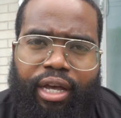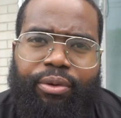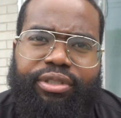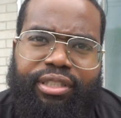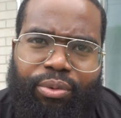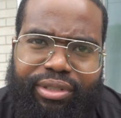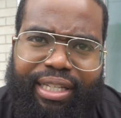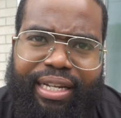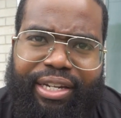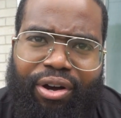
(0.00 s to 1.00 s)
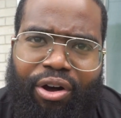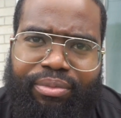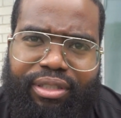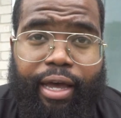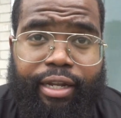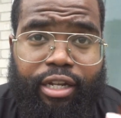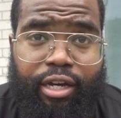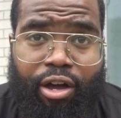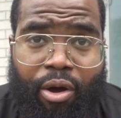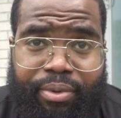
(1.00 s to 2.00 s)
Hey, what's up? What's that deal, homies? Hey,
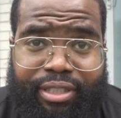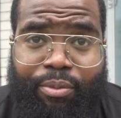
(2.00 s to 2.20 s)
look, homies,